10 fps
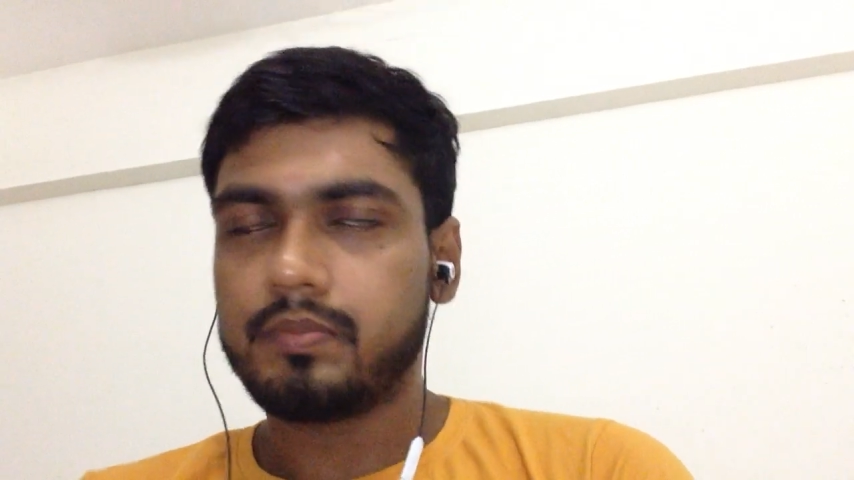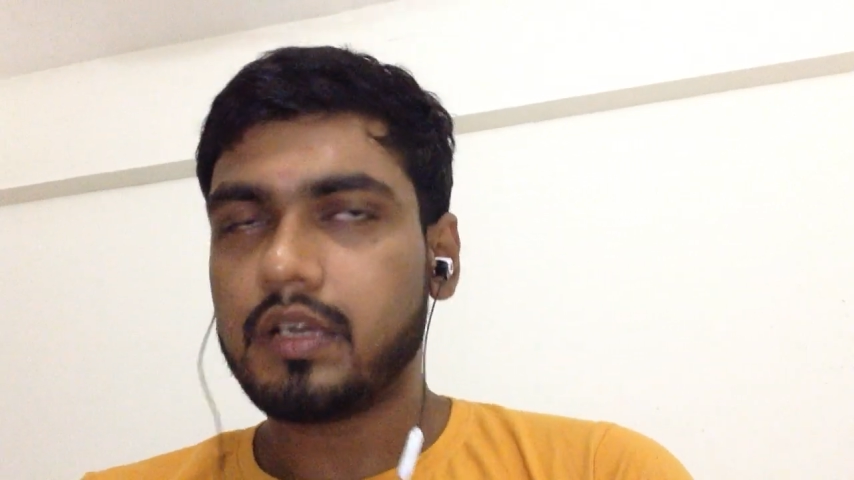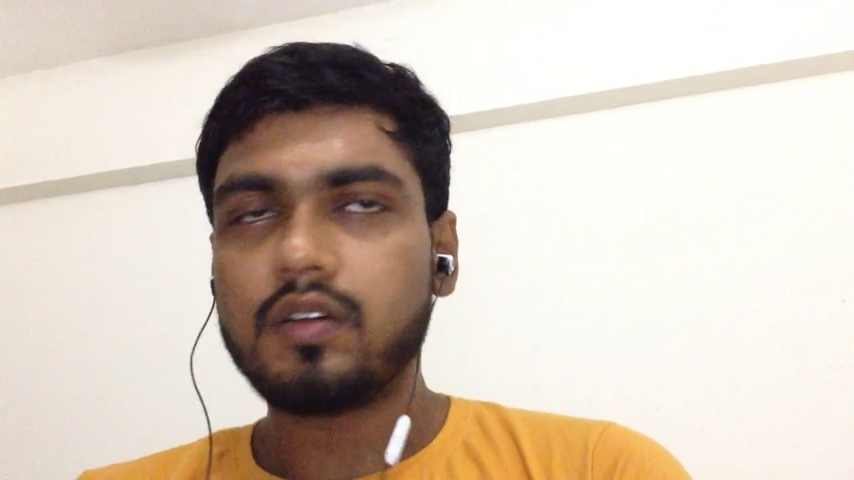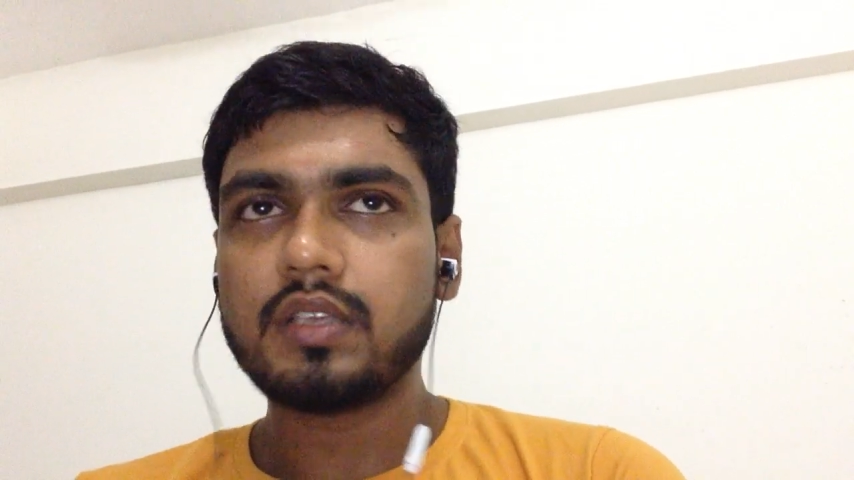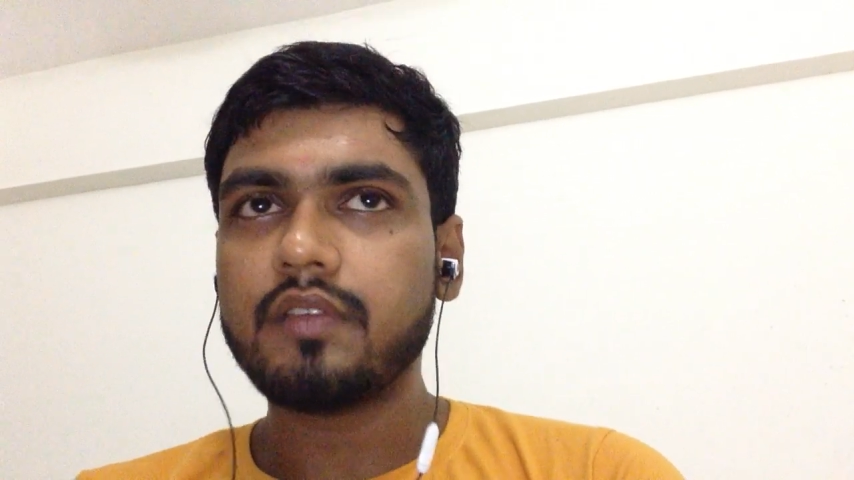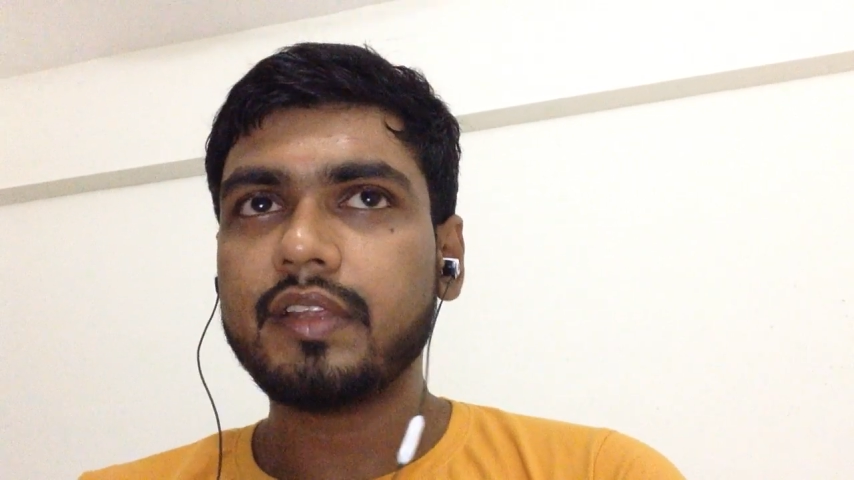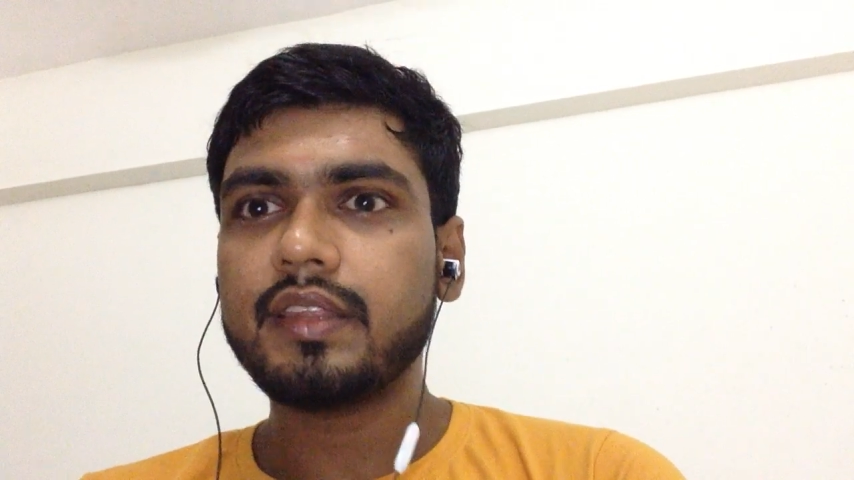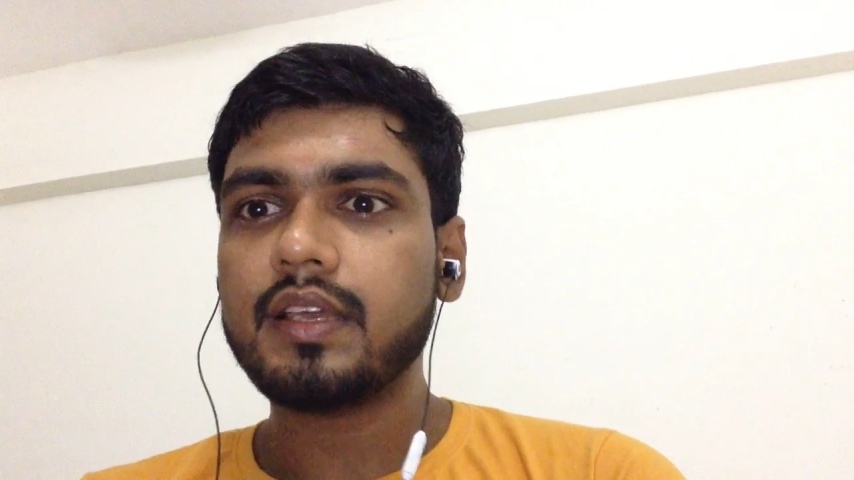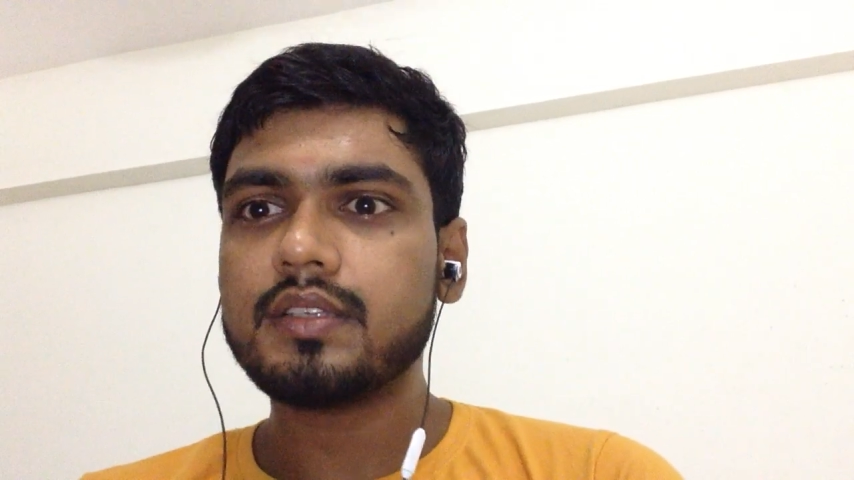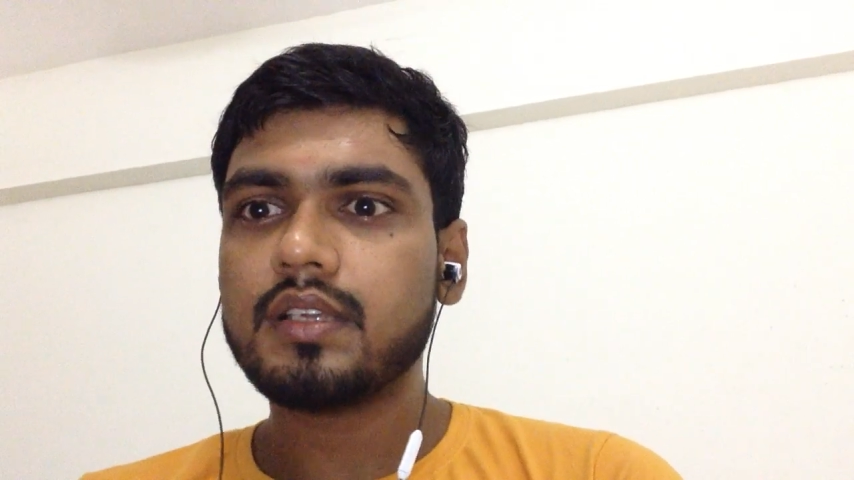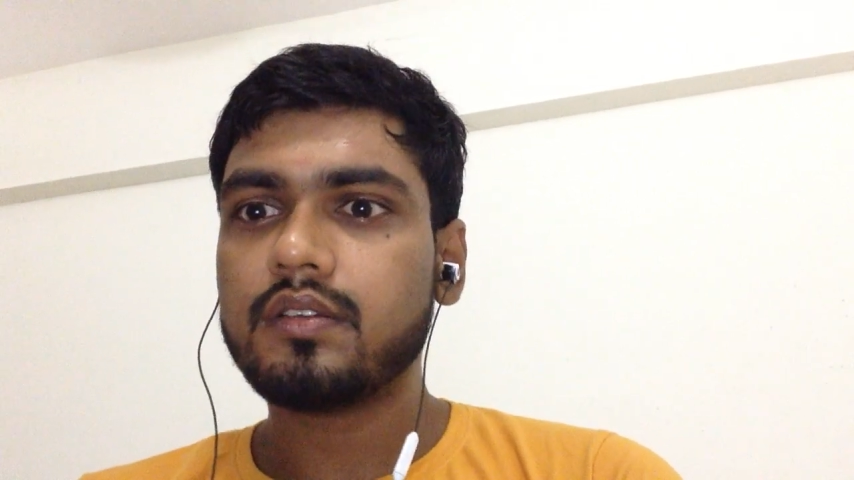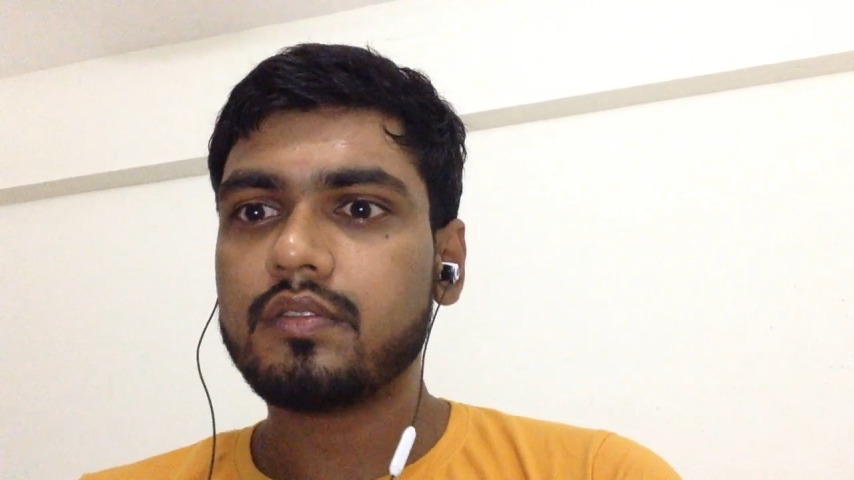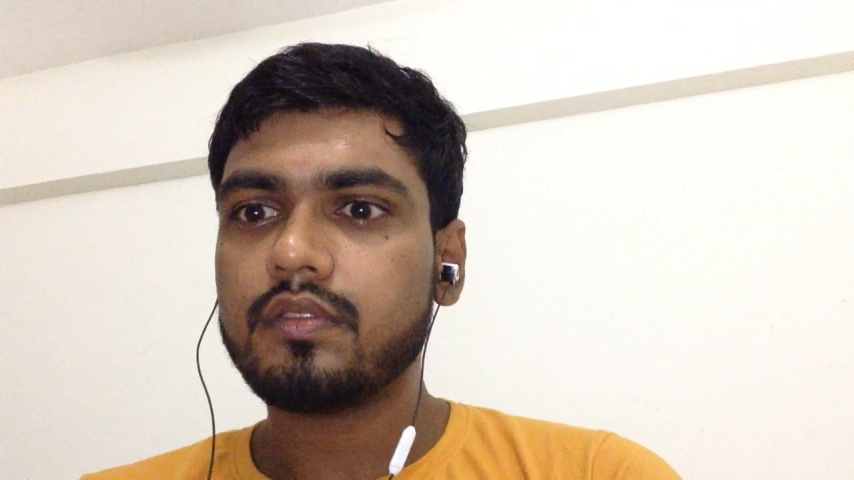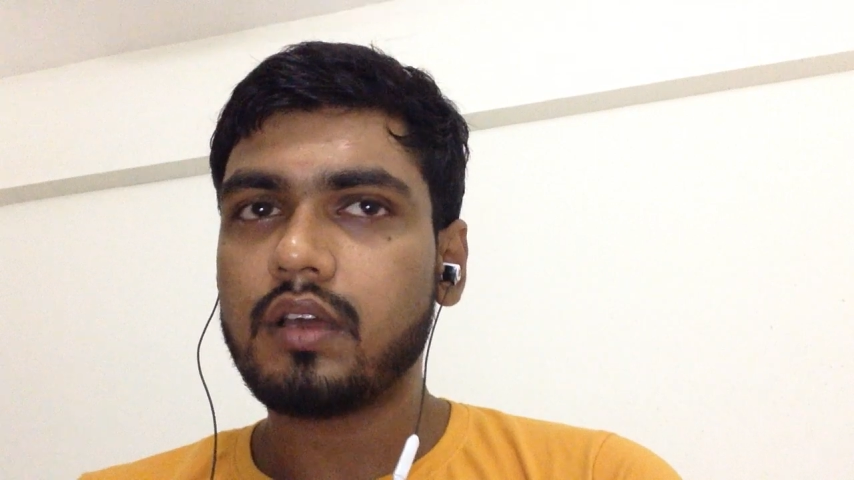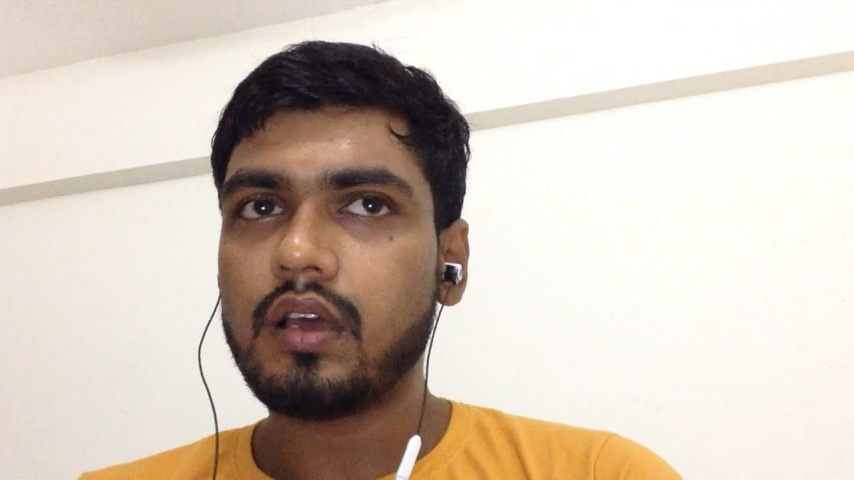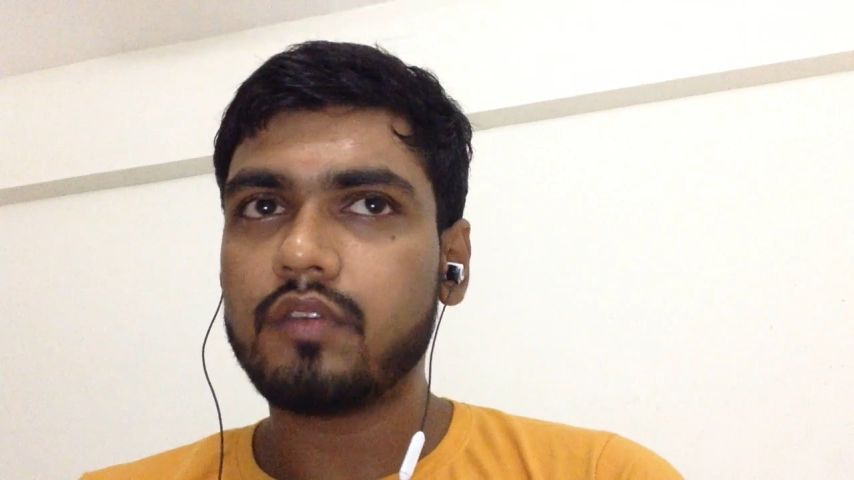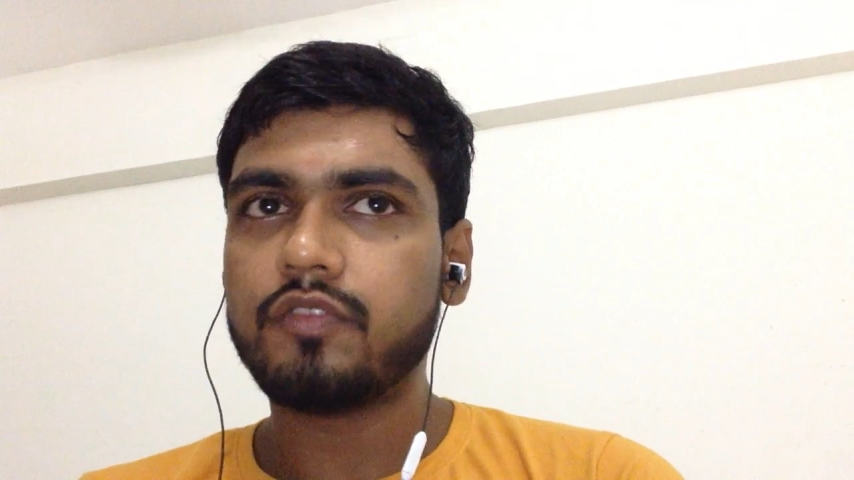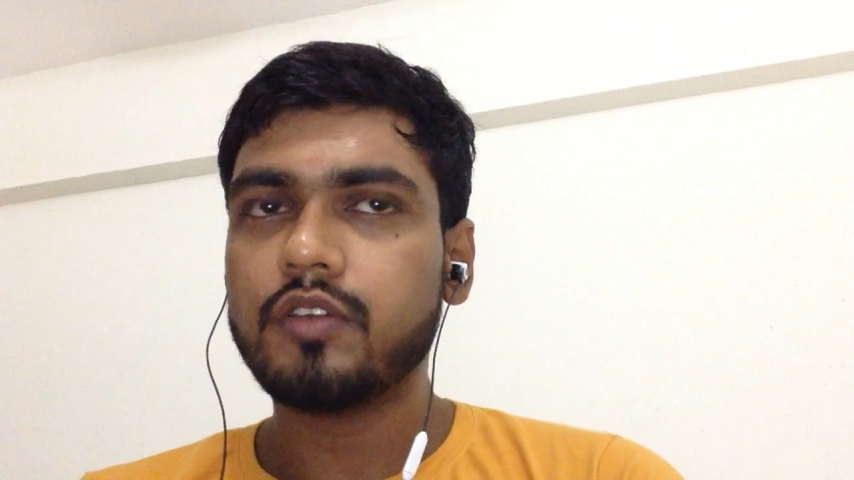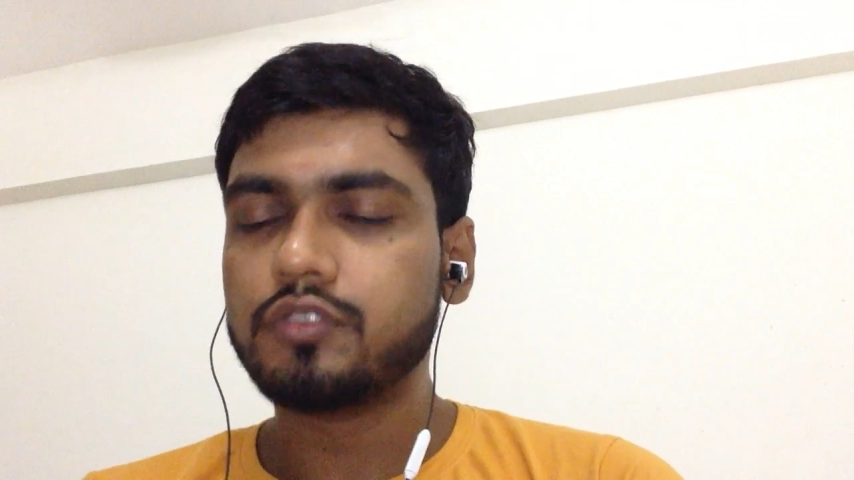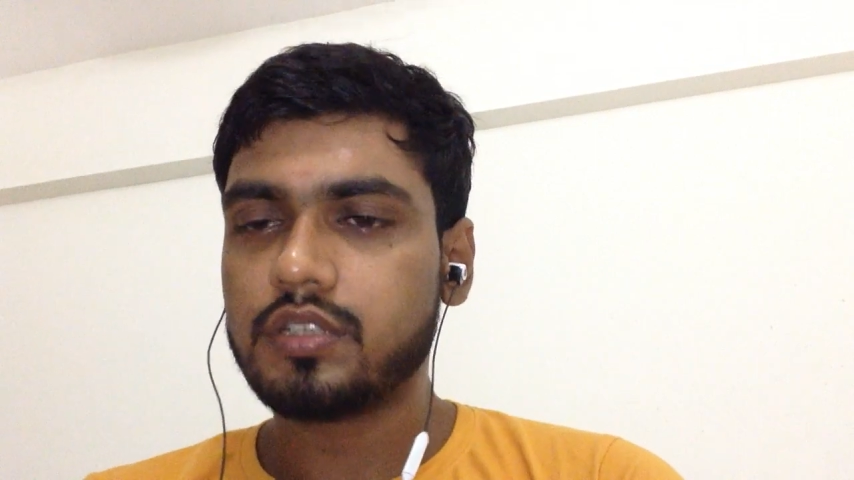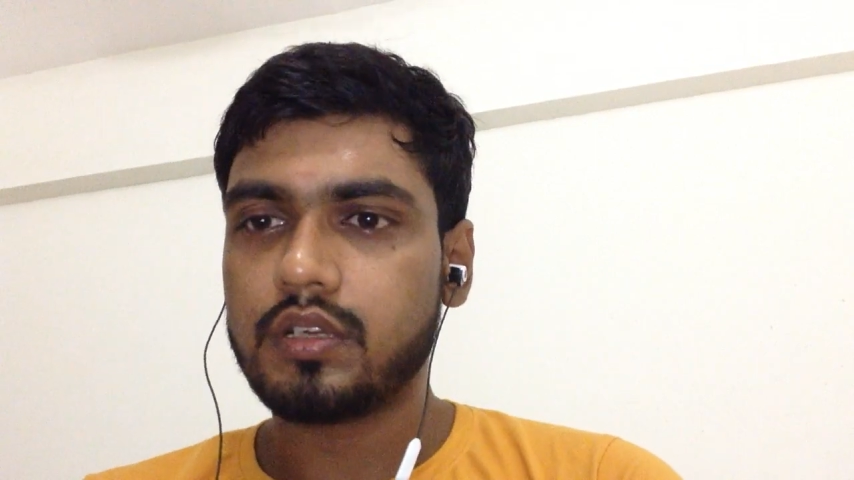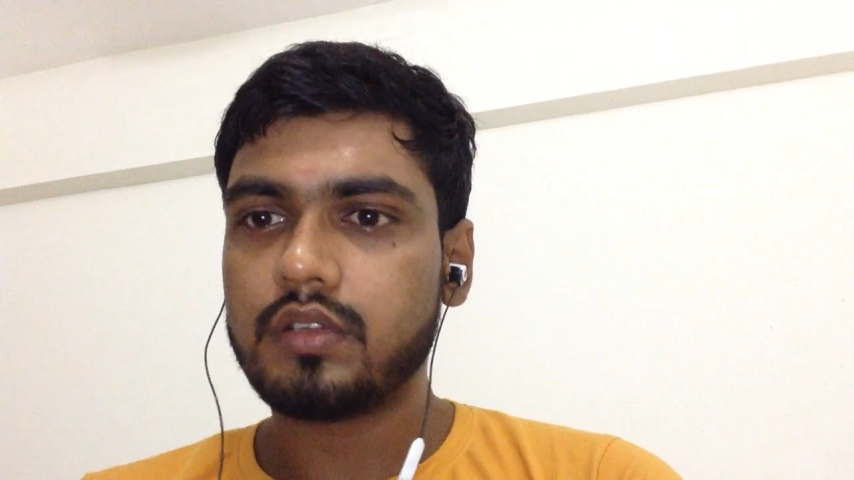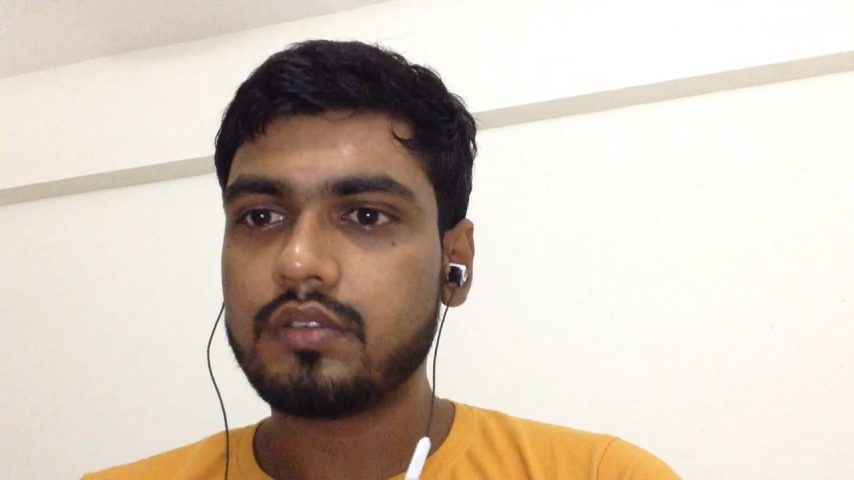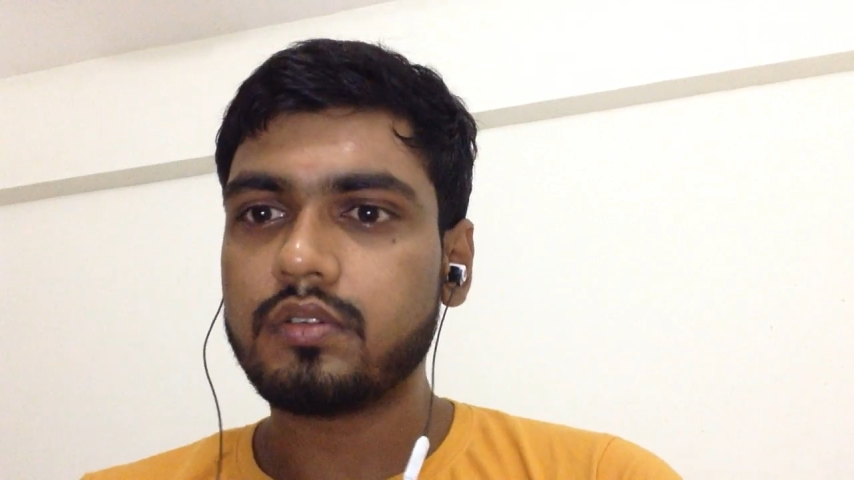because everything is in future,